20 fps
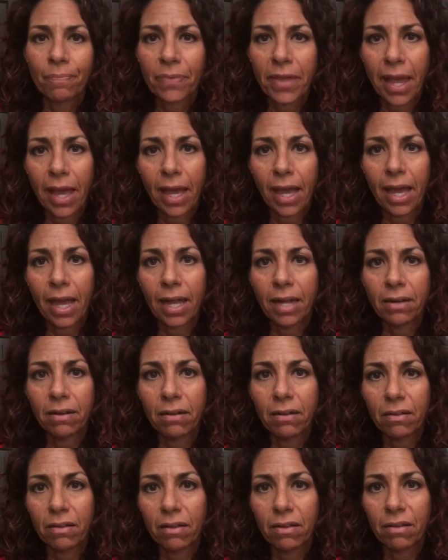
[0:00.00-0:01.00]
And
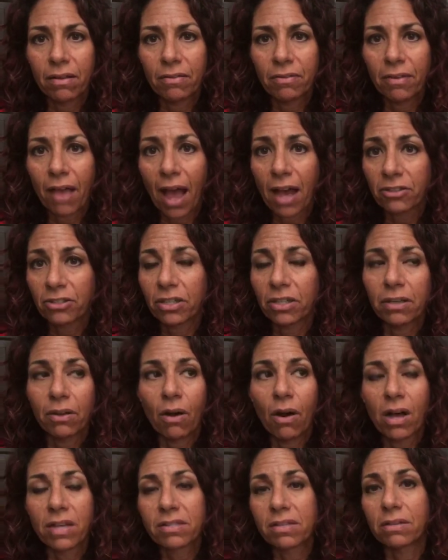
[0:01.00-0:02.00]
it's actually
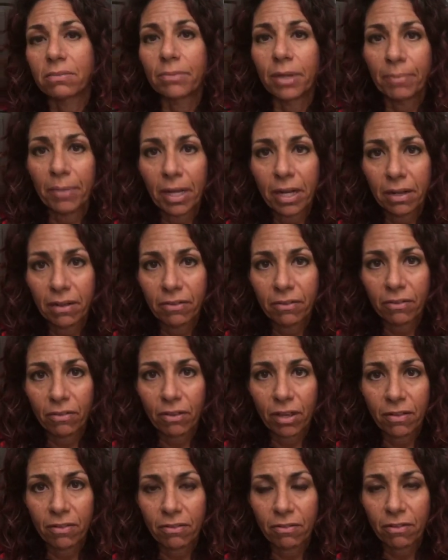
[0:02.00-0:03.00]
awesome. I mean,
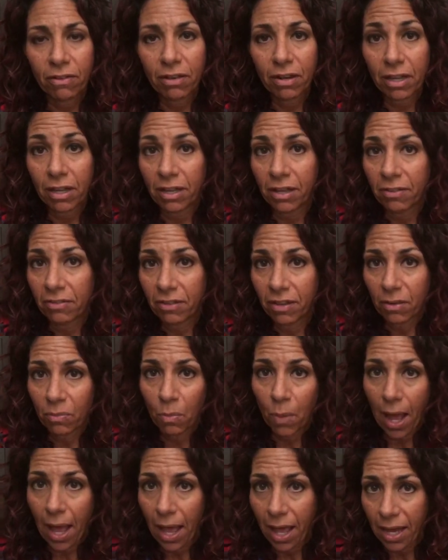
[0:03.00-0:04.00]
it's an
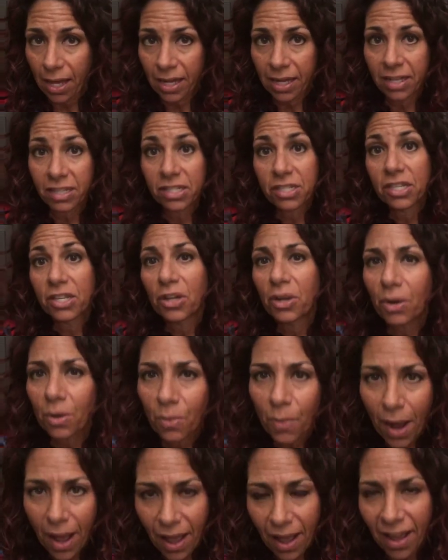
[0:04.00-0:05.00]
easier
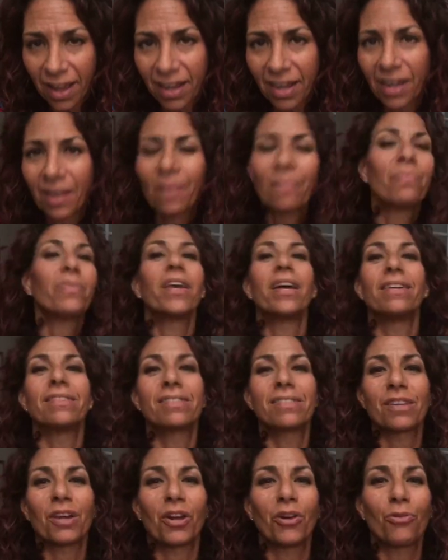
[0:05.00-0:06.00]
way.
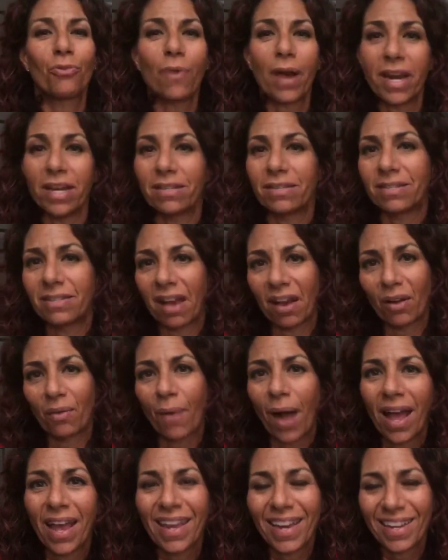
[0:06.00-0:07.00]
It's a great
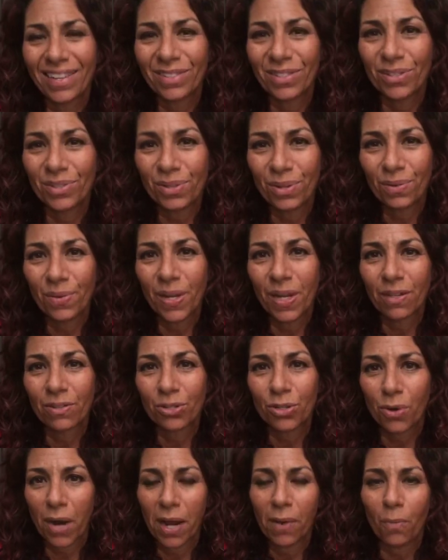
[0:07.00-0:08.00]
segue into doing a
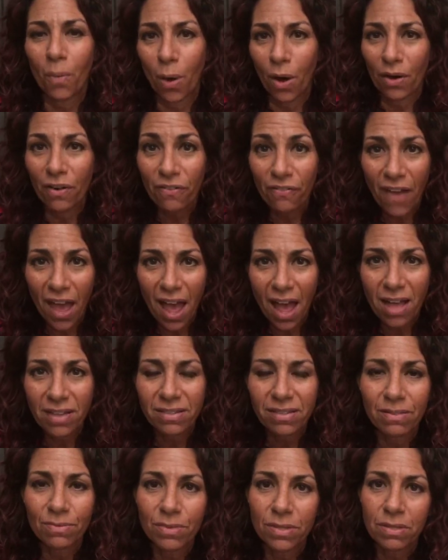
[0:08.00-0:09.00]
straight water
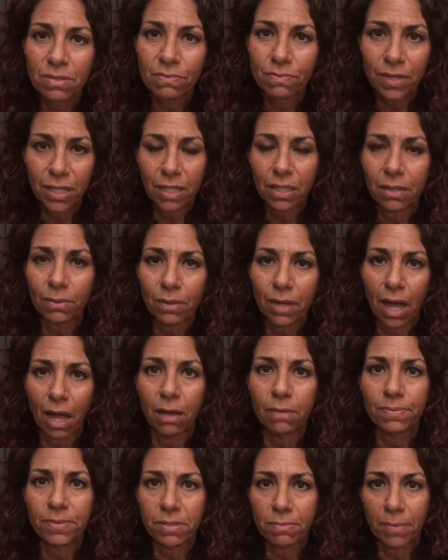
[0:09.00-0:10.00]
fast. It was really
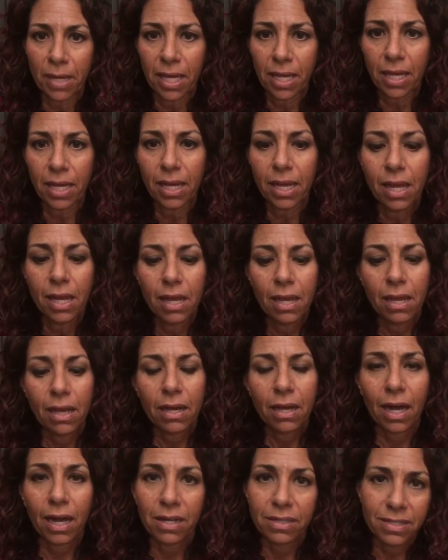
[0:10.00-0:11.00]
helped me
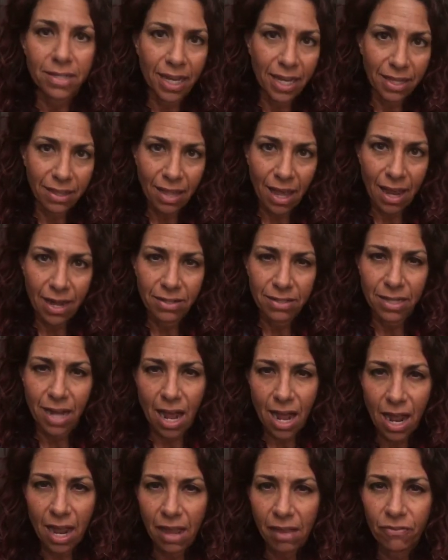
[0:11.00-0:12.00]
kind of take that
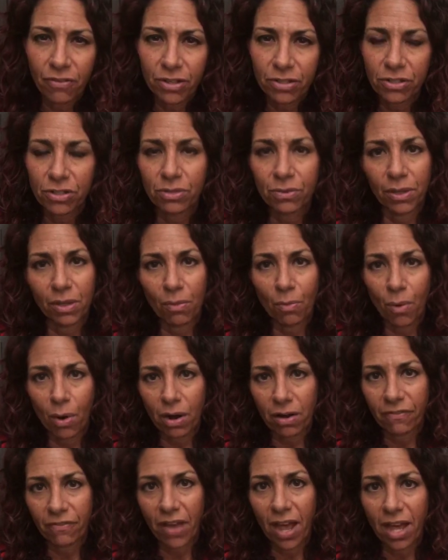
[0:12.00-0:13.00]
dive into doing the
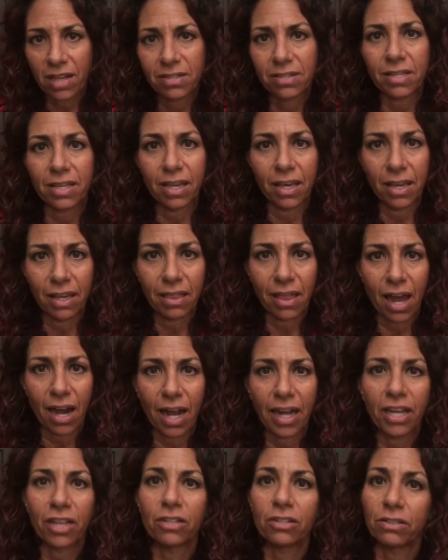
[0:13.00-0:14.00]
water fast, seeing that
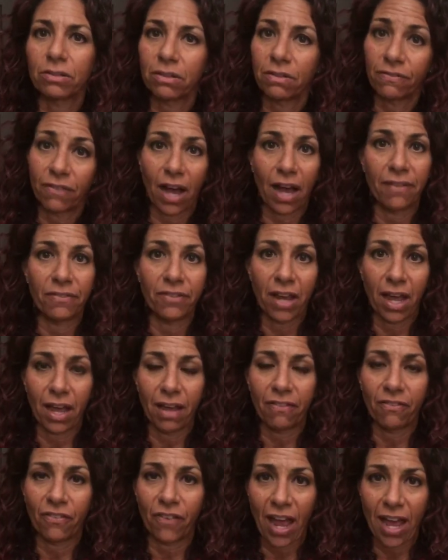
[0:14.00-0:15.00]
I can do the
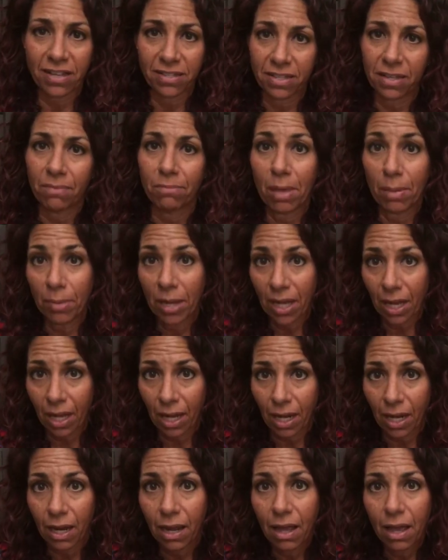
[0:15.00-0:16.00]
5-day fasting
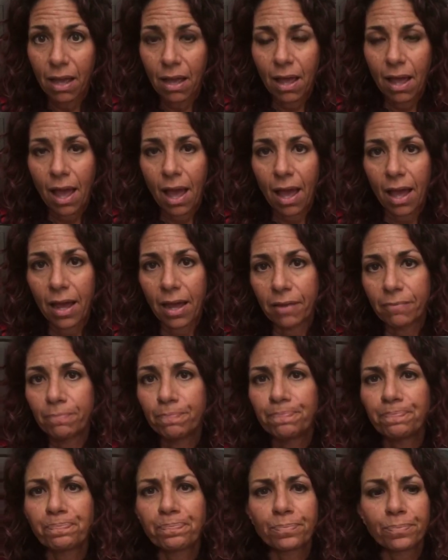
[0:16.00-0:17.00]
mimicking. And
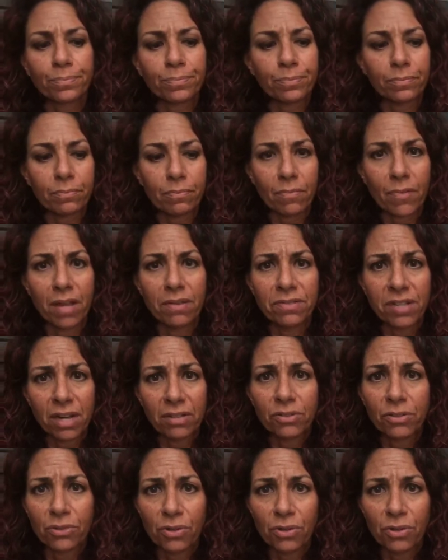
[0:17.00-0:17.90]
Dr.